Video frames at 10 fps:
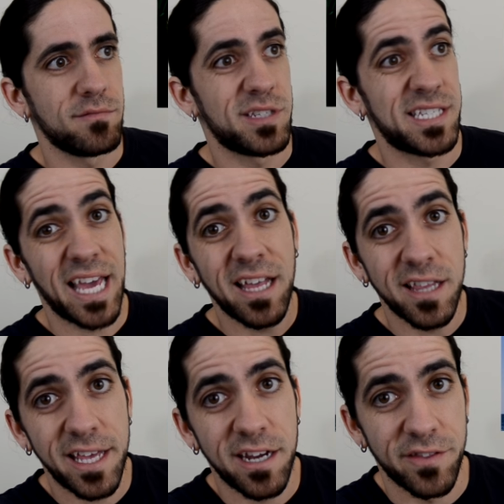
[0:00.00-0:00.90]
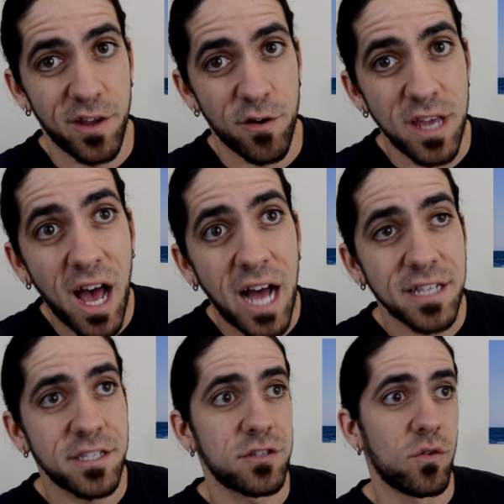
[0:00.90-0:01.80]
sail in on their yachts